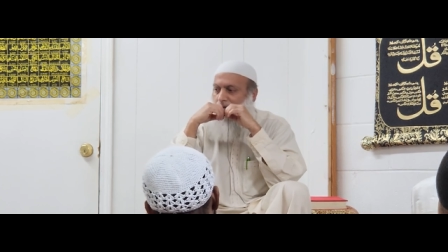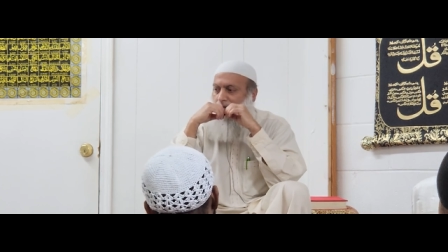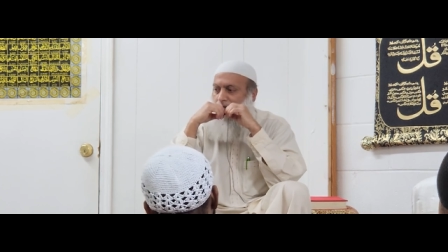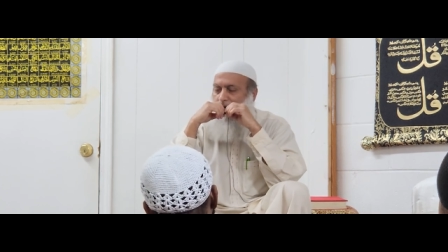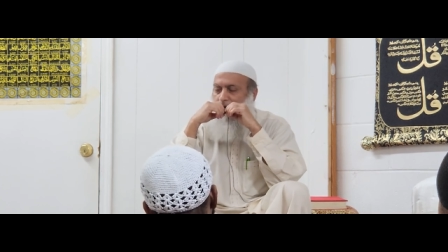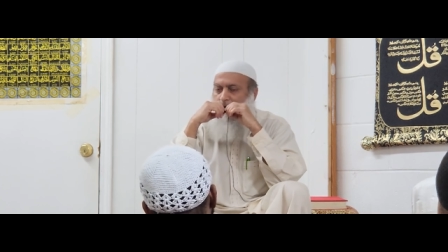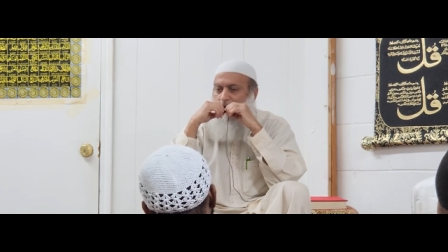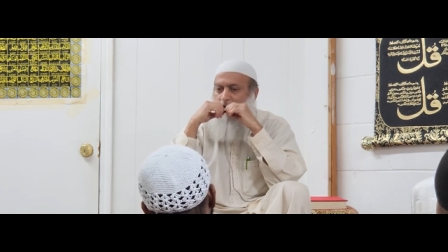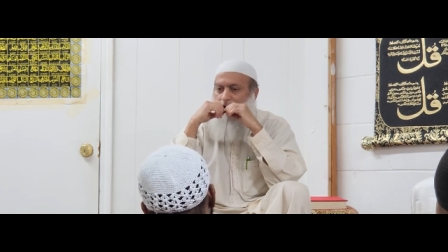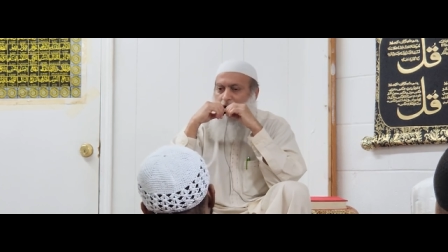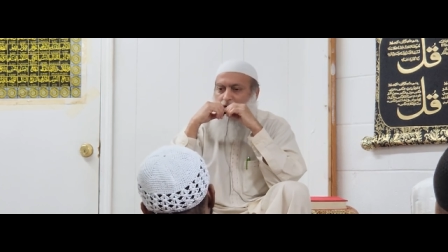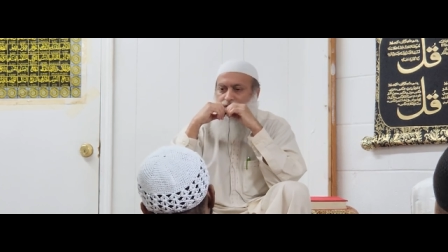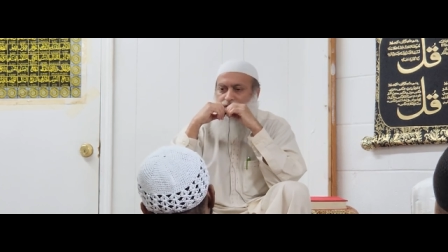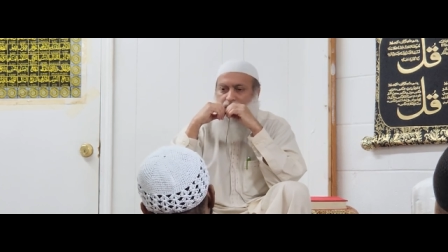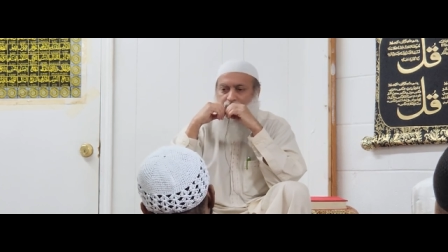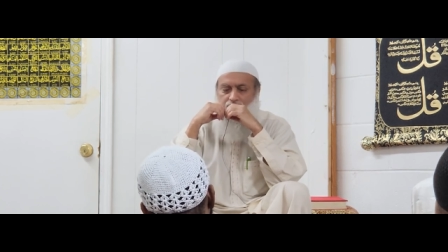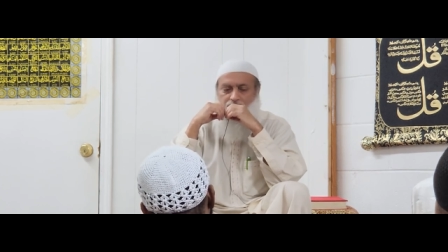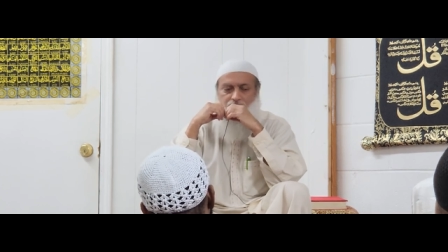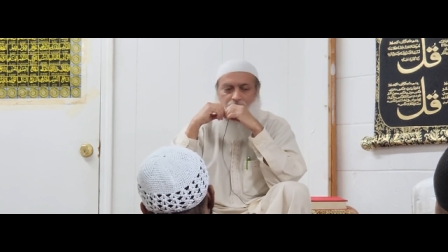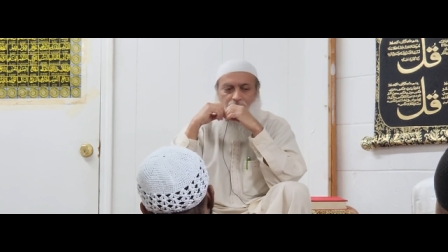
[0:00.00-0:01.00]
you know, of
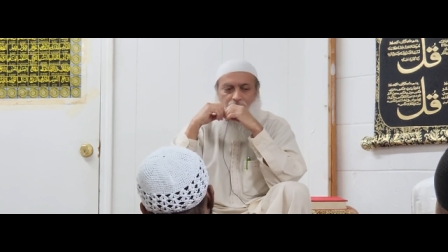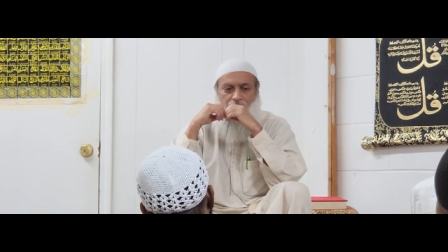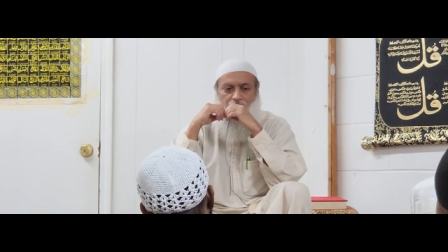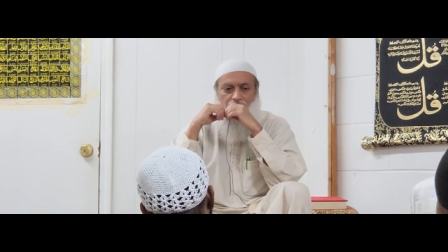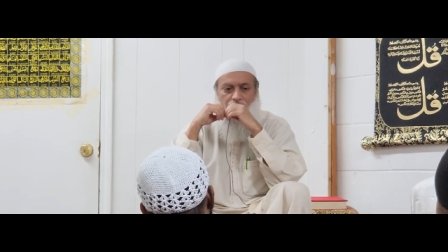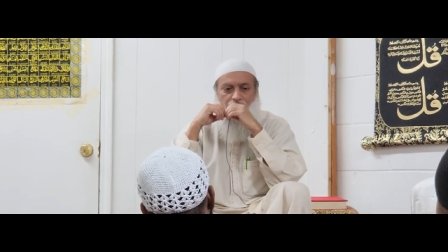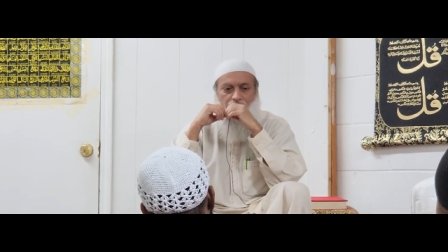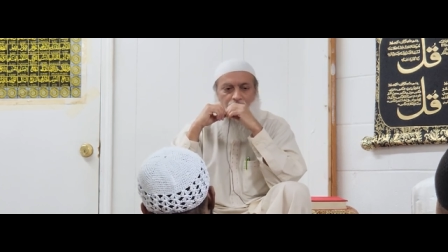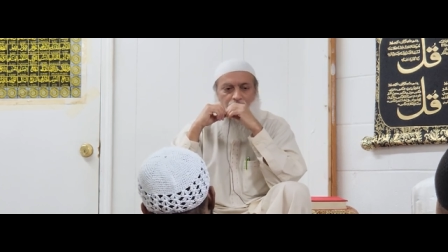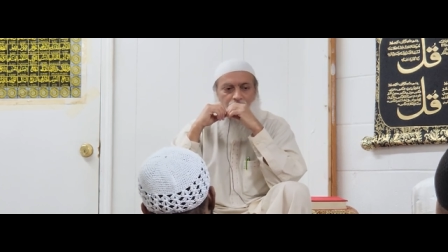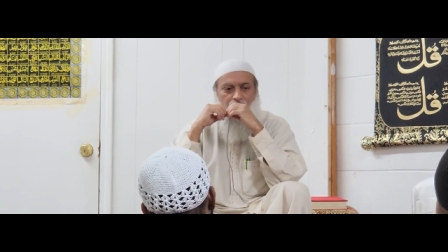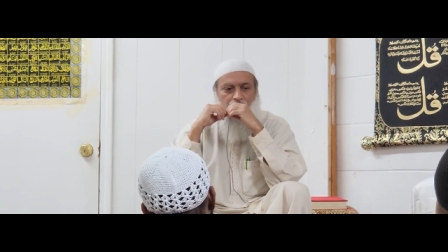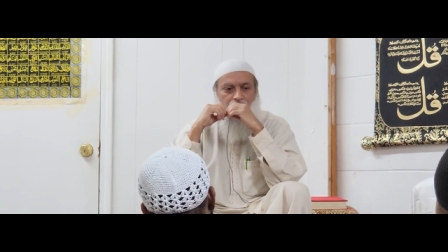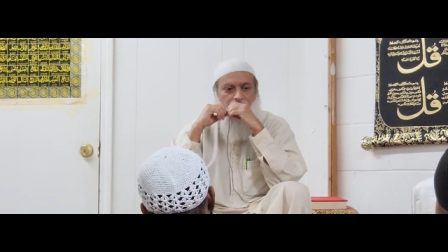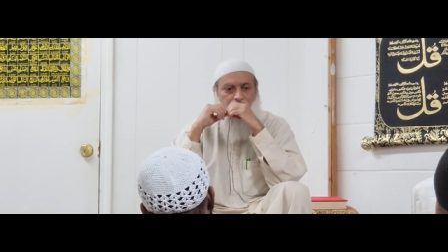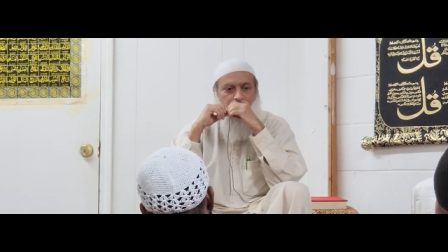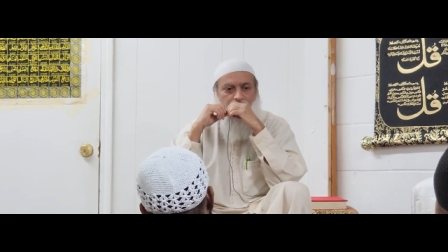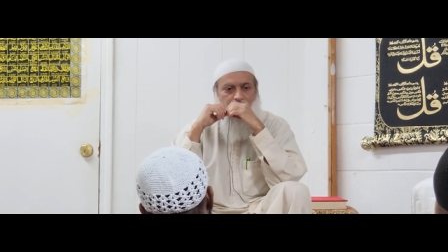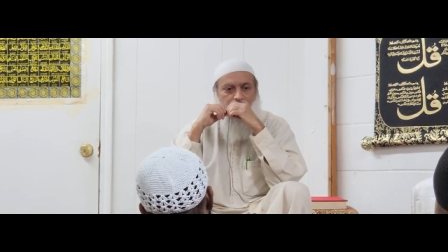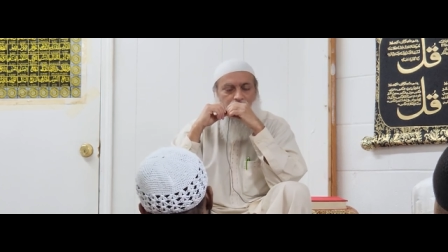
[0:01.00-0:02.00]
Dajjal
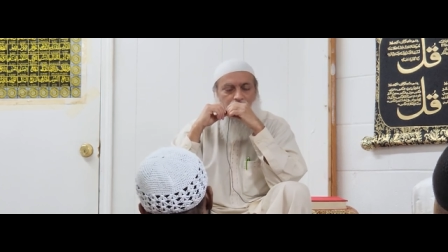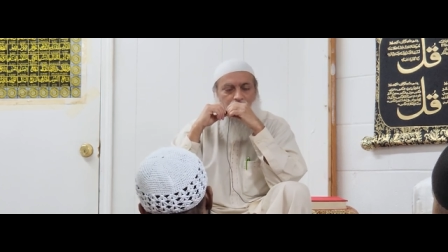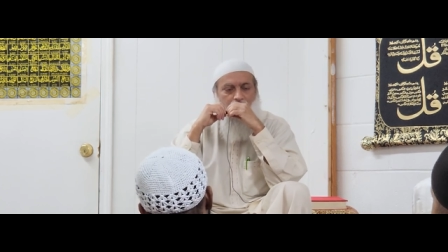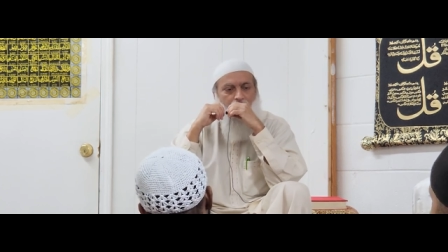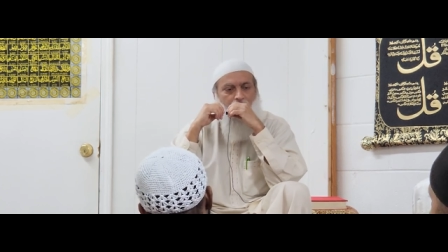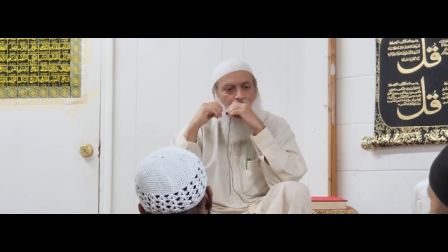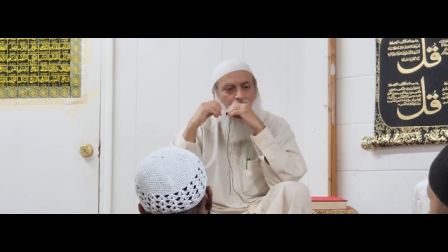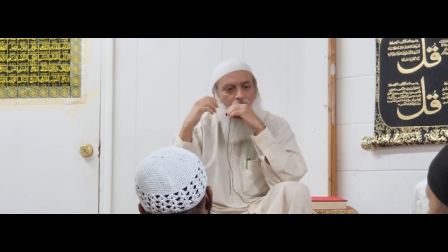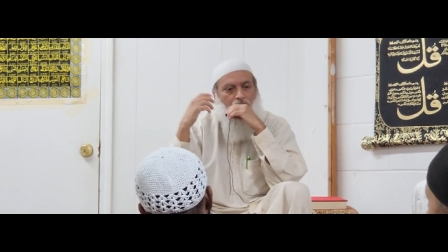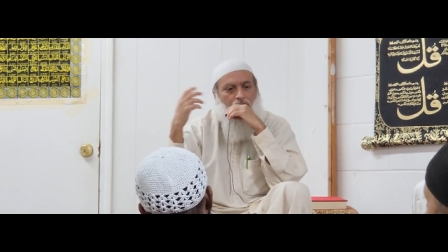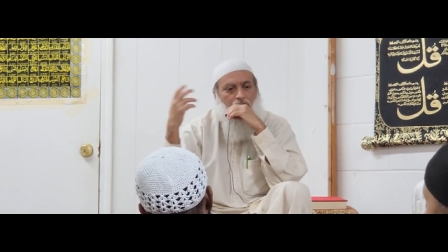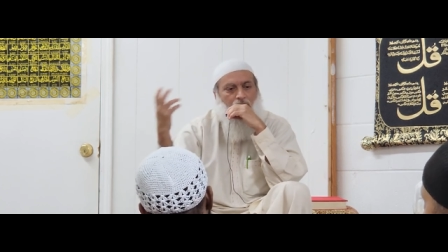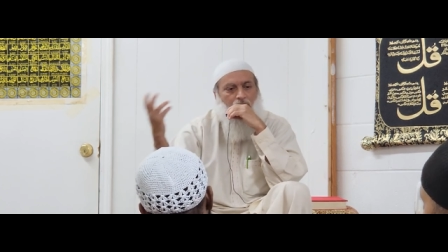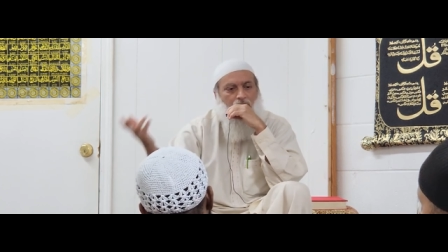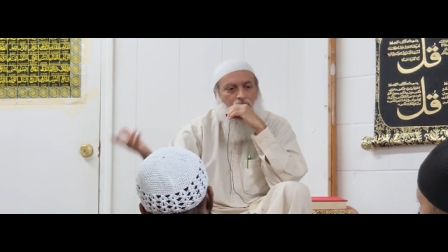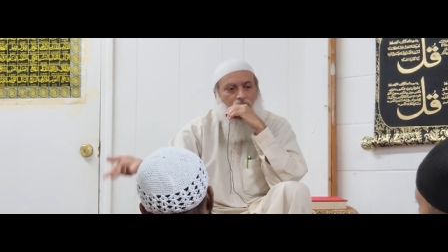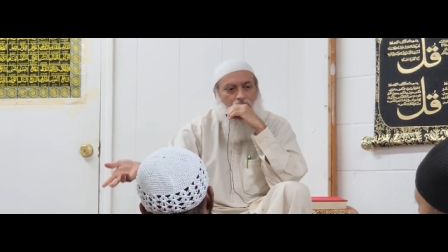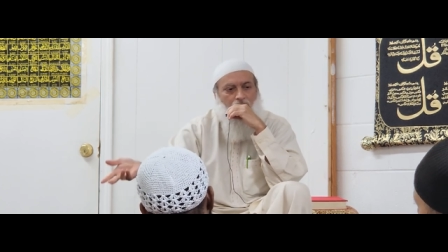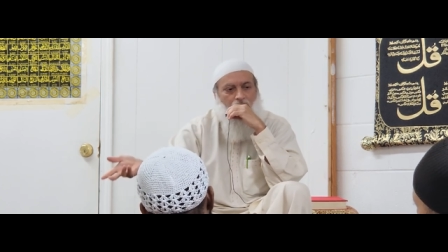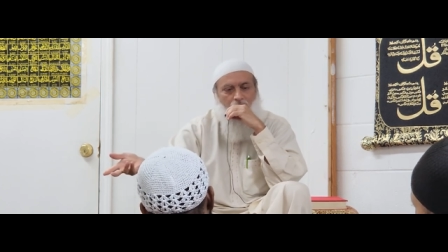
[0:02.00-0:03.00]
again
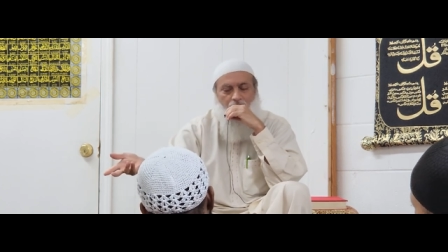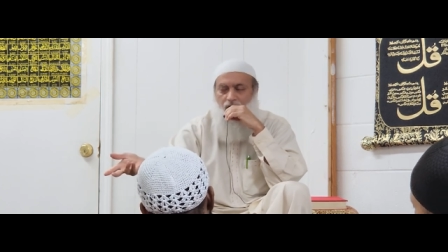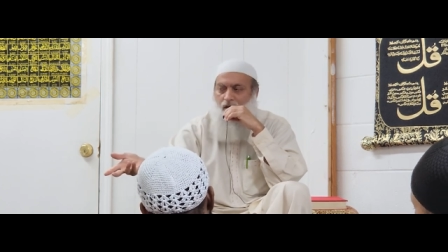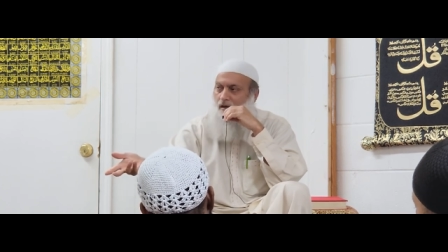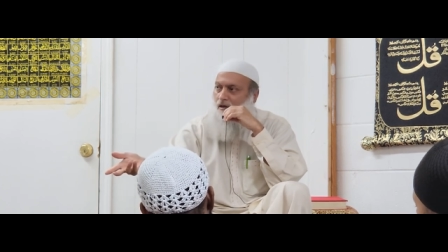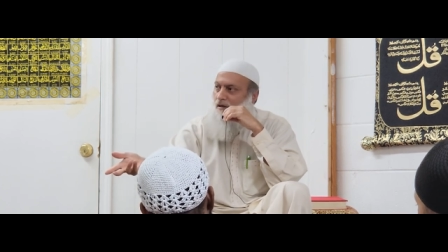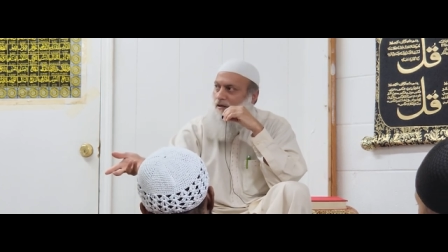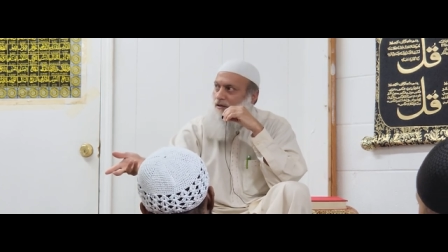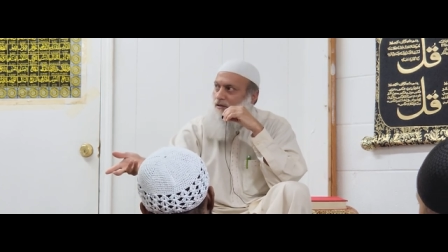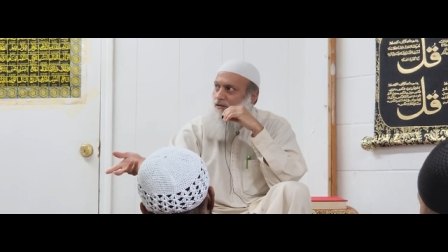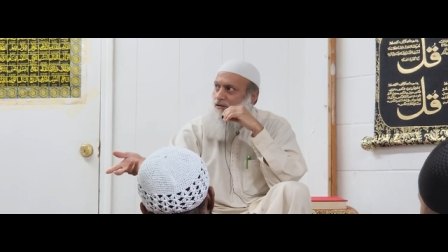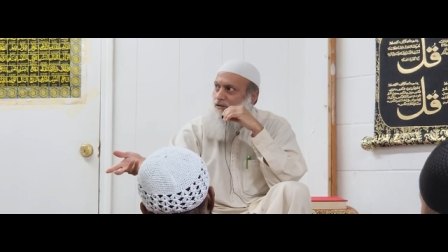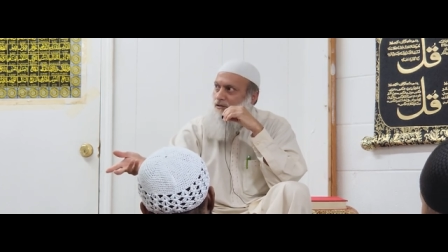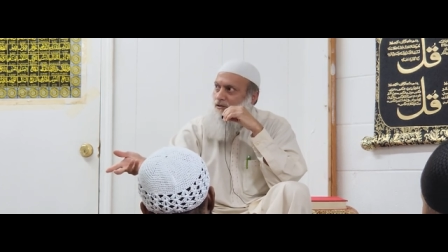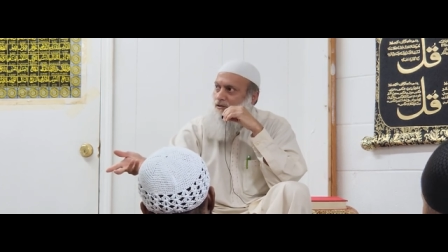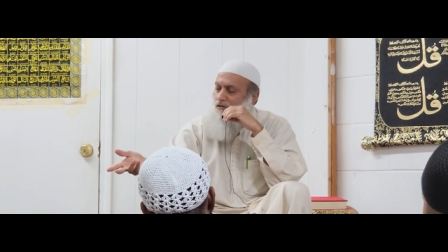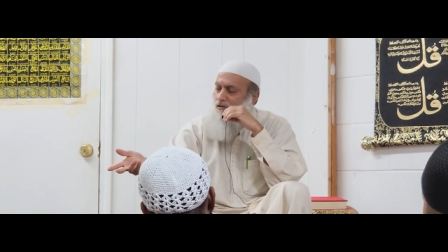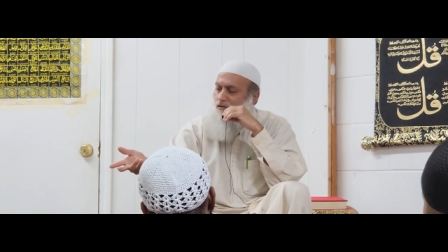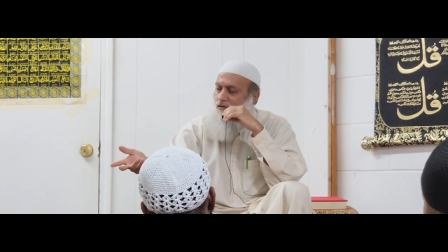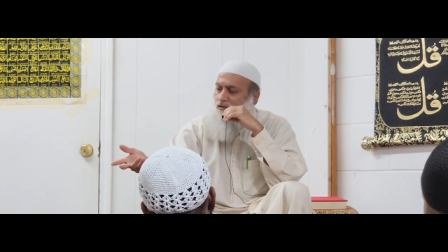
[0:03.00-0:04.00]
is